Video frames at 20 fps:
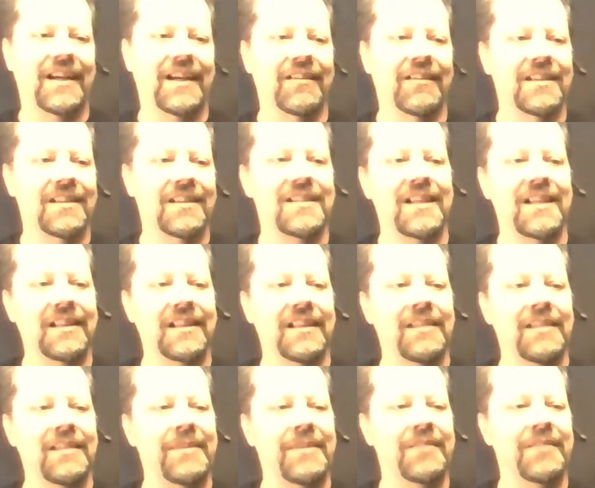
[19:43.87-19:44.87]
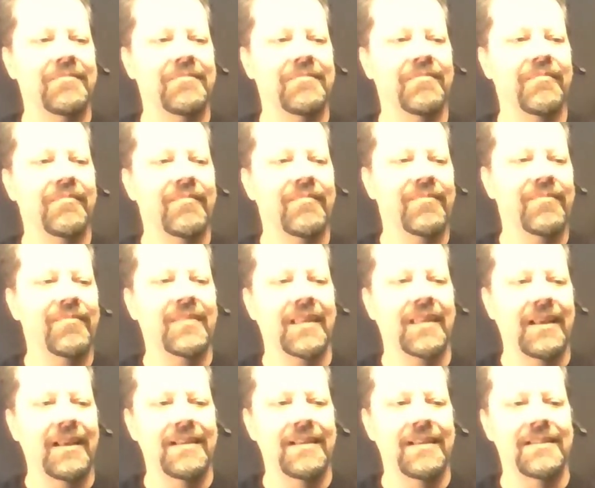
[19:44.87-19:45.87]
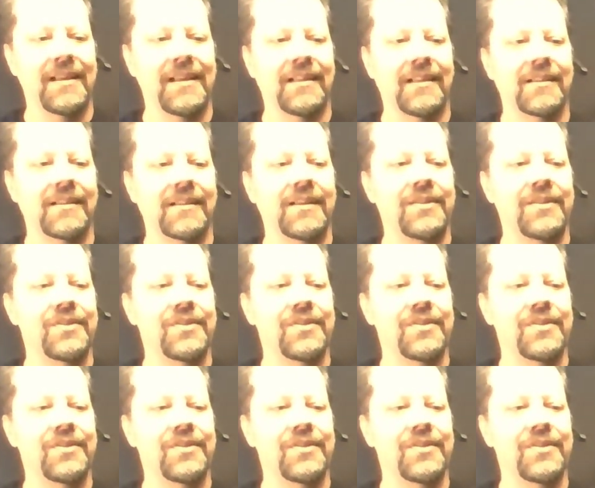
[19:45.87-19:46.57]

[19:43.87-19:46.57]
Let's take the limit as L goes to